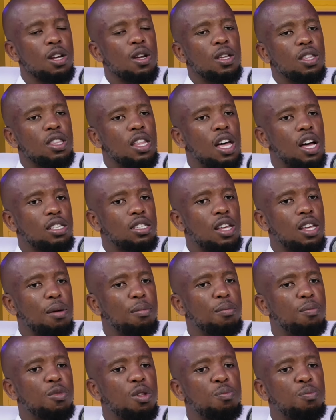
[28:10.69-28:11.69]
Mm. There are
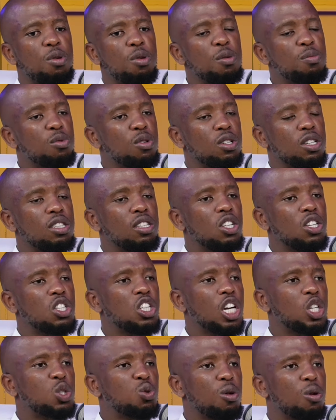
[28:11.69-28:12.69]
some people in the
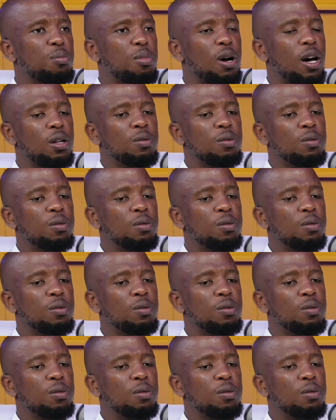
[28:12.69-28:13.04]
church whereby